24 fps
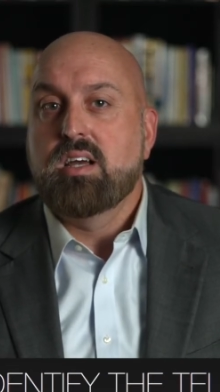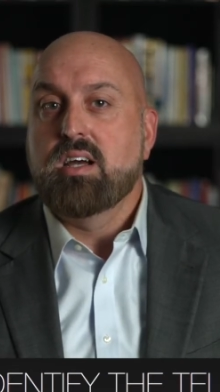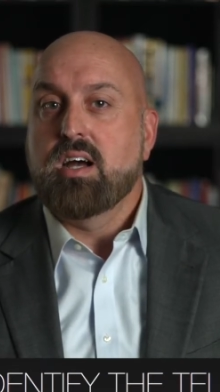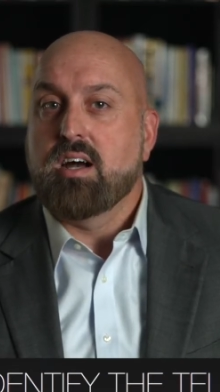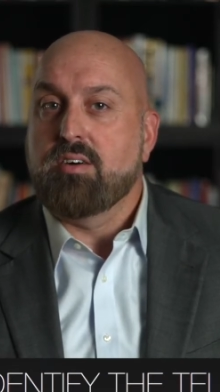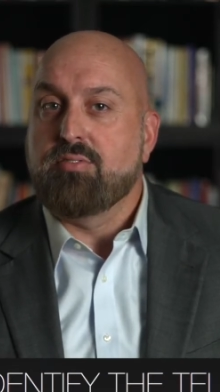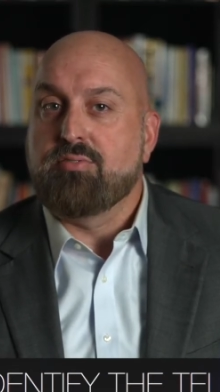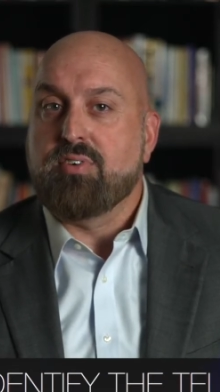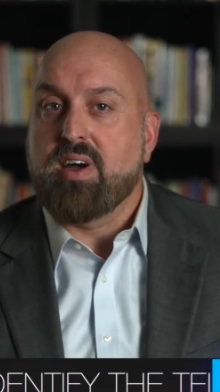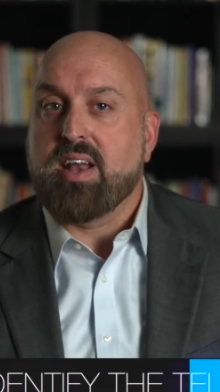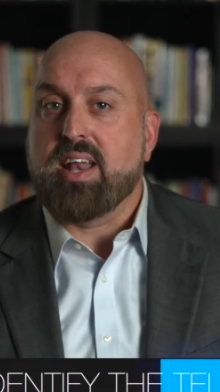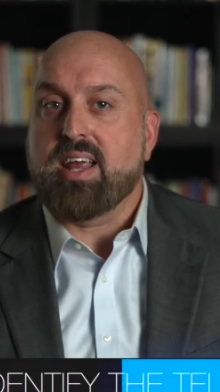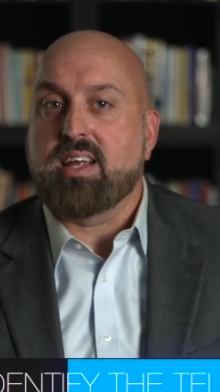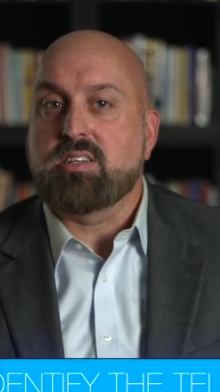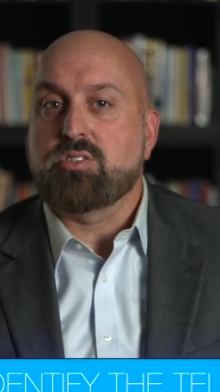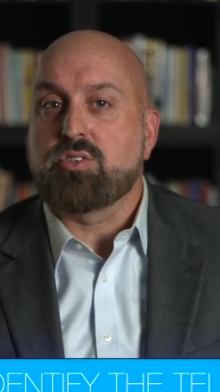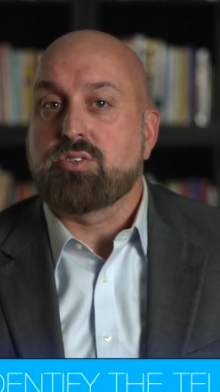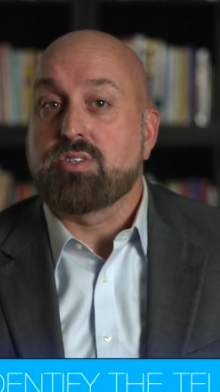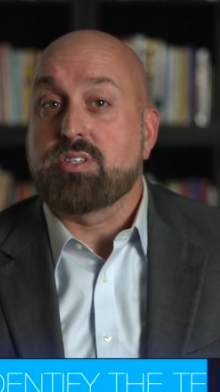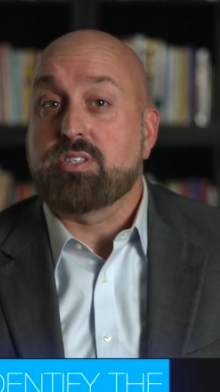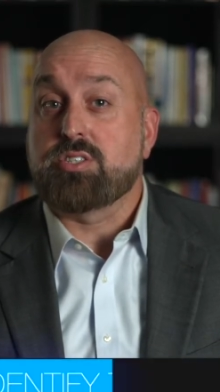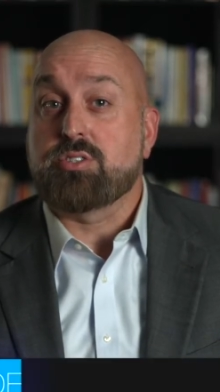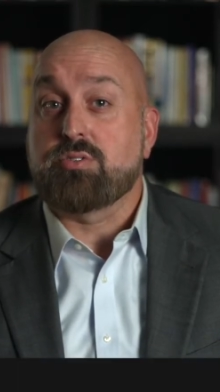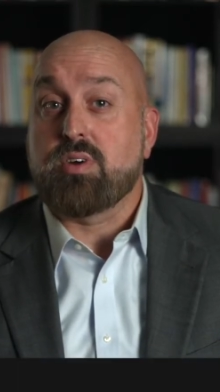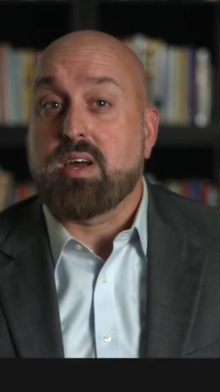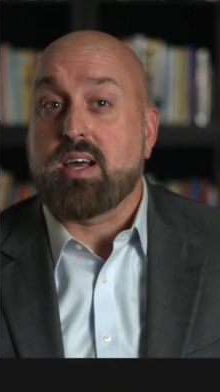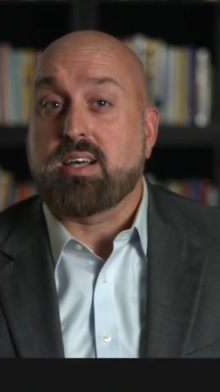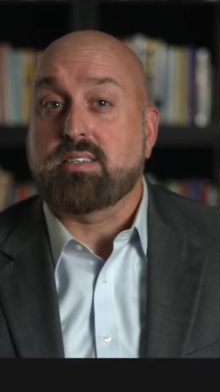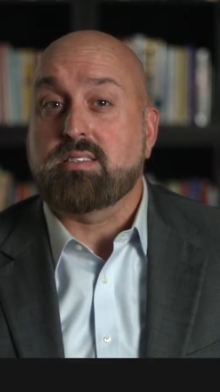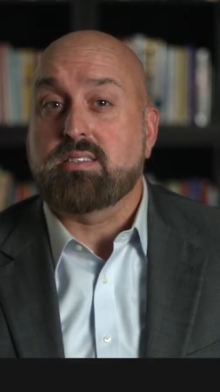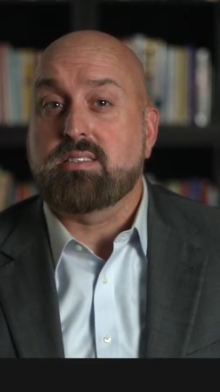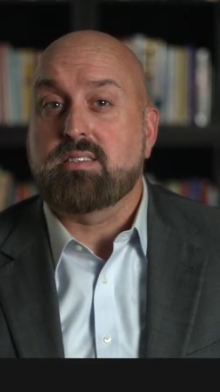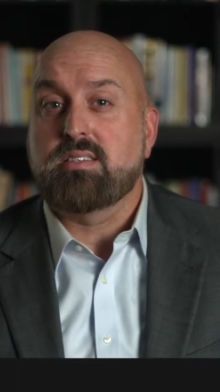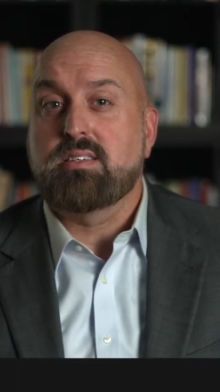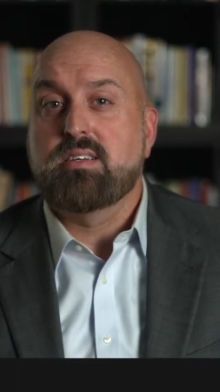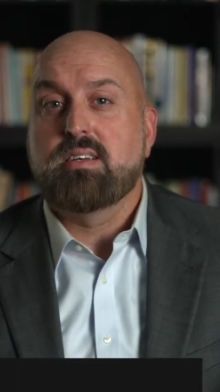of financial
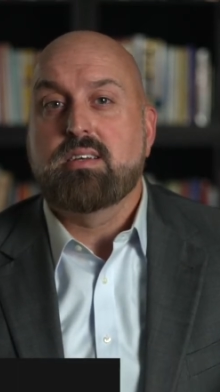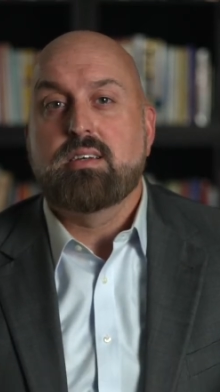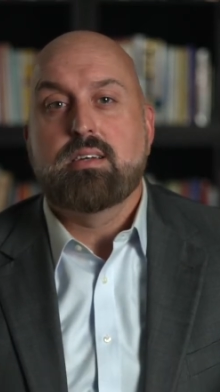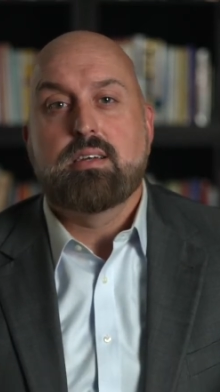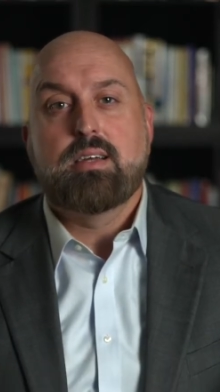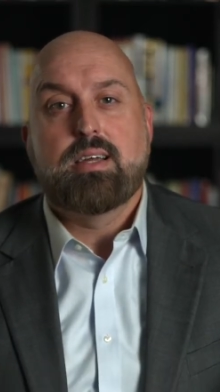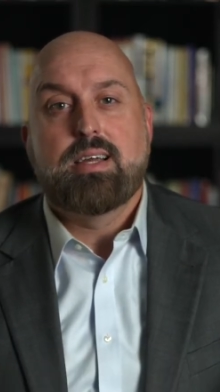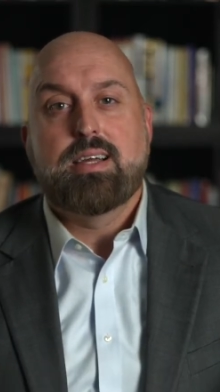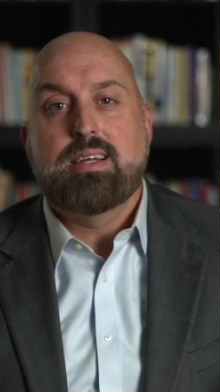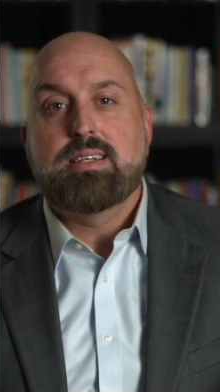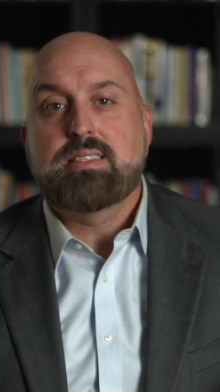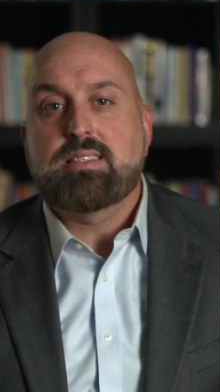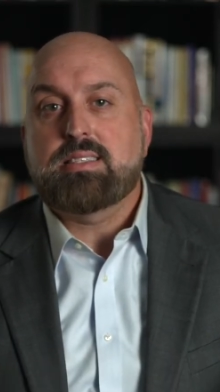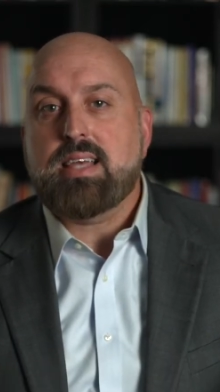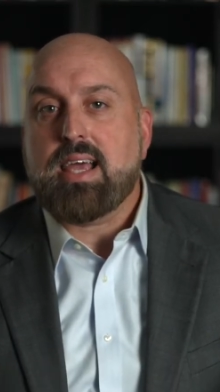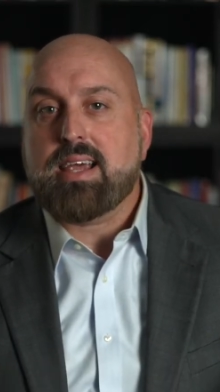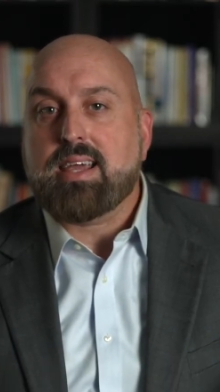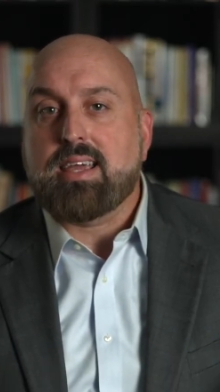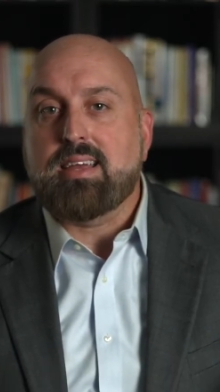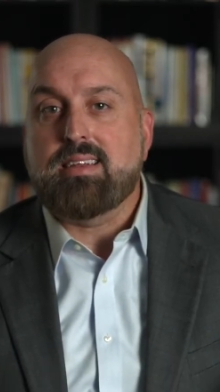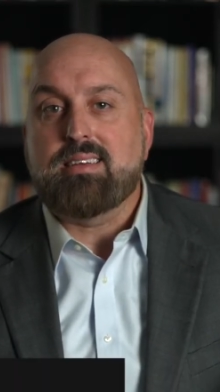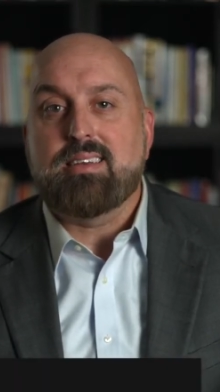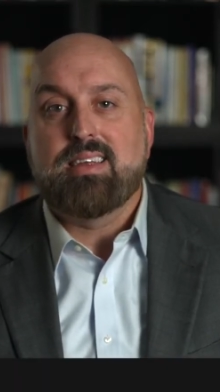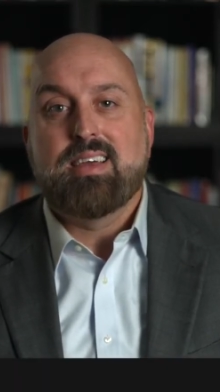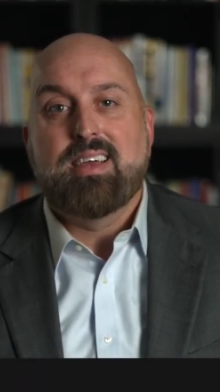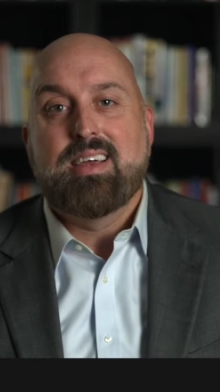distress. Second,